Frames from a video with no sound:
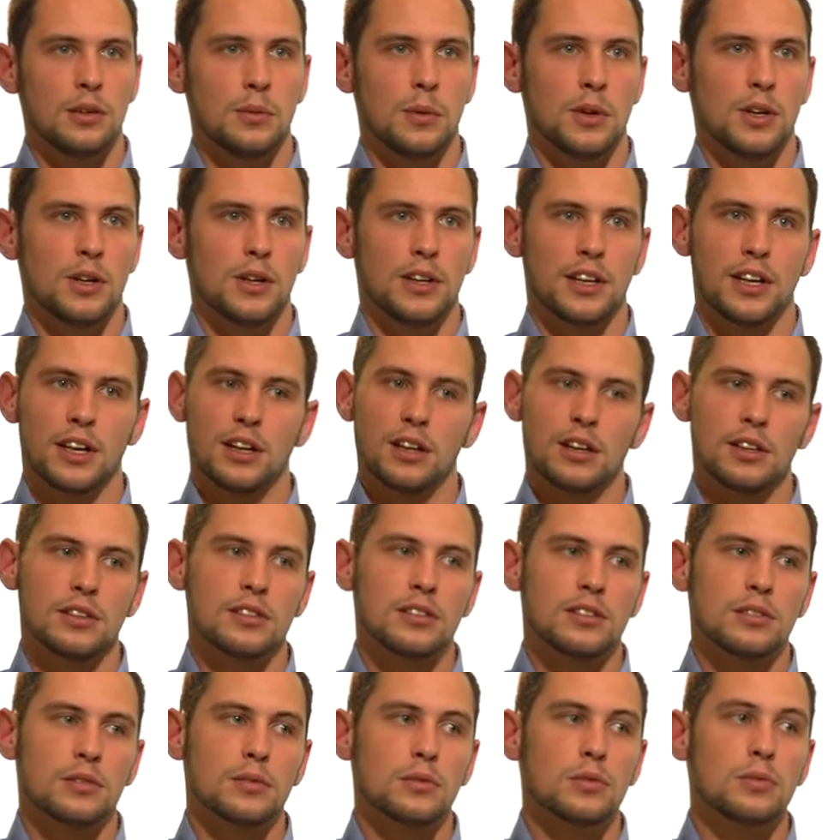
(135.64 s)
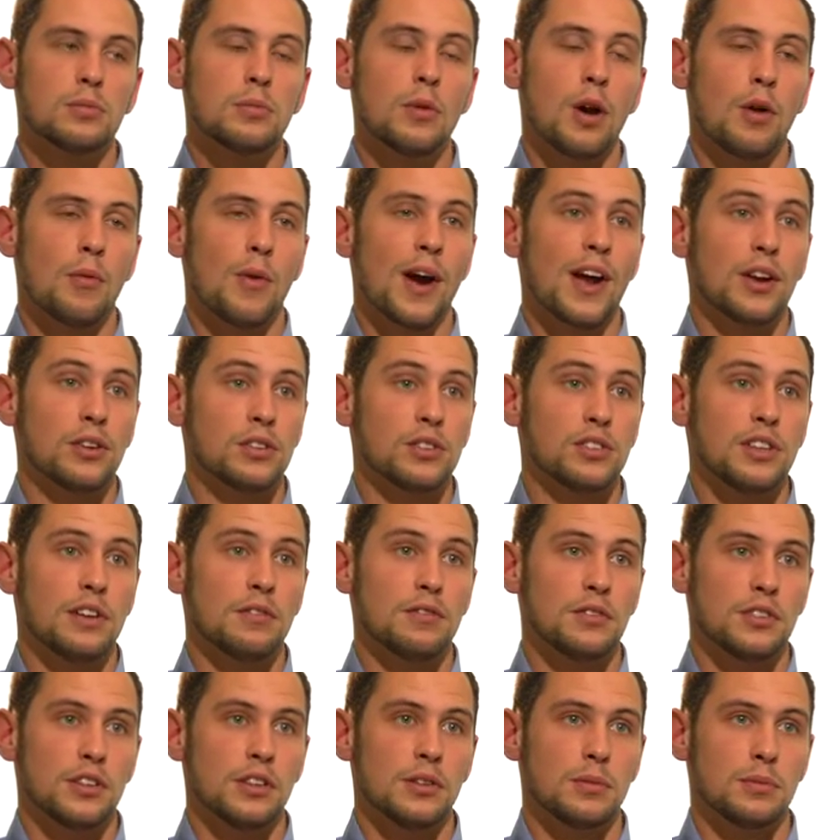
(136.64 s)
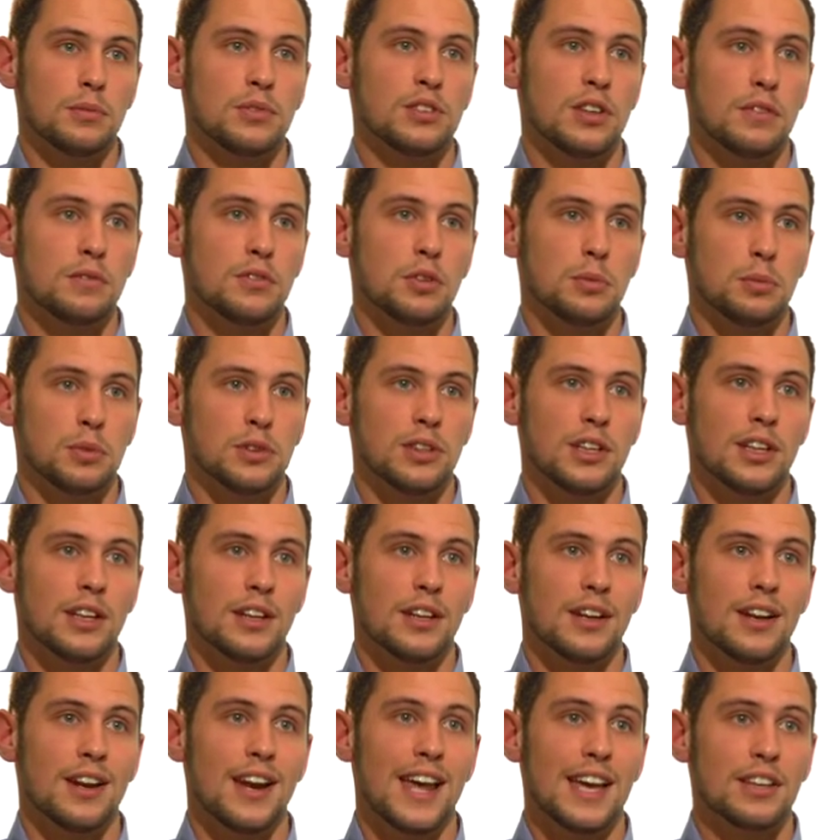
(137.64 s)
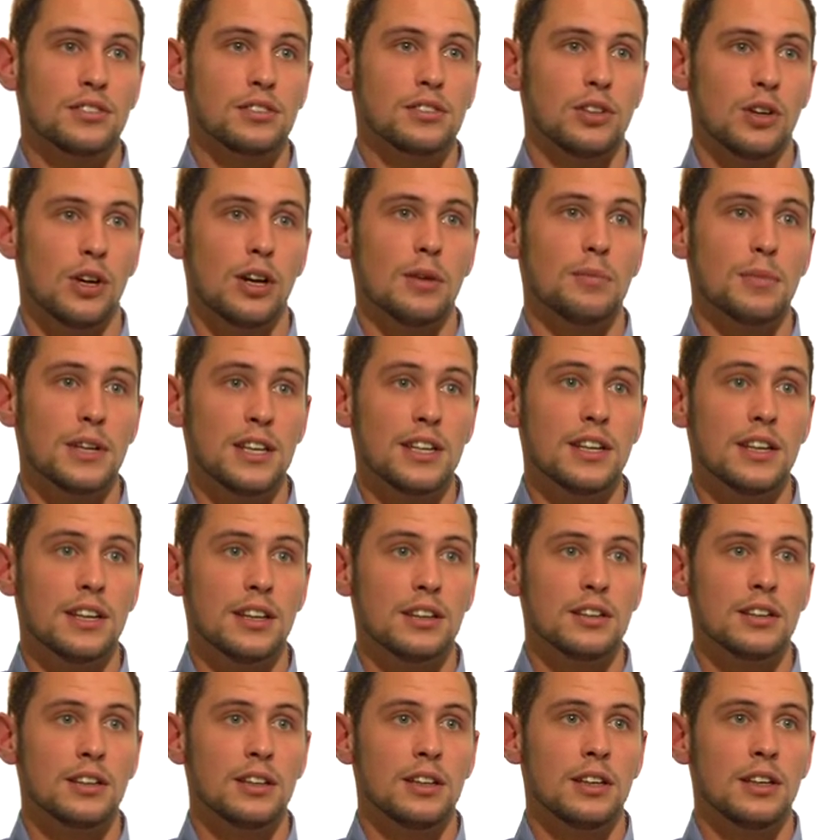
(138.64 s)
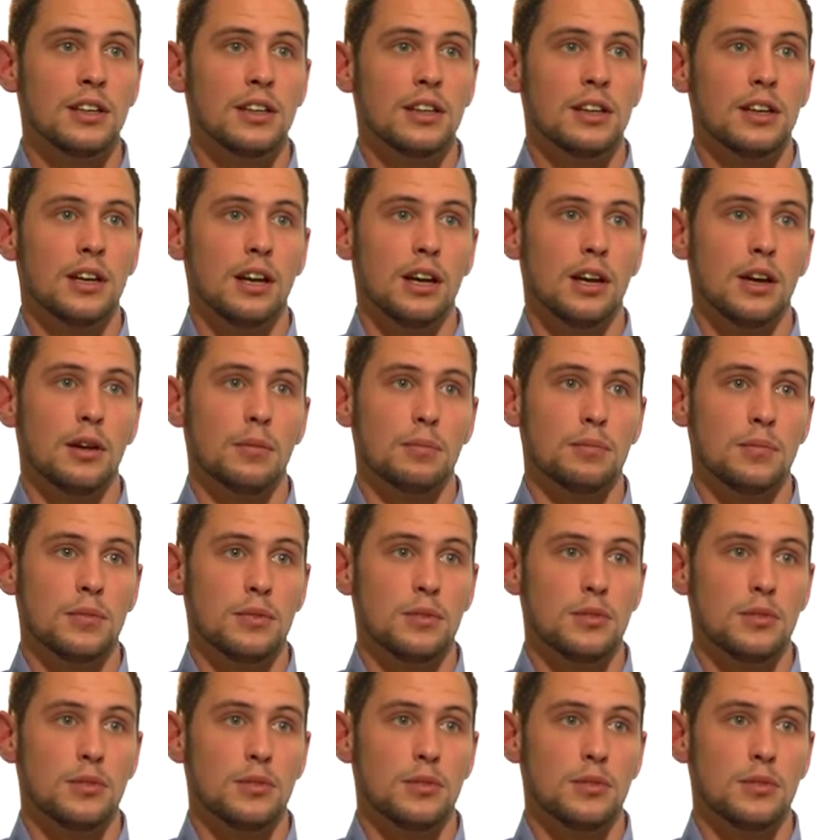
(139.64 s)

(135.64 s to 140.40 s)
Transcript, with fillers: we're looking at around seventy percent less time needed uh,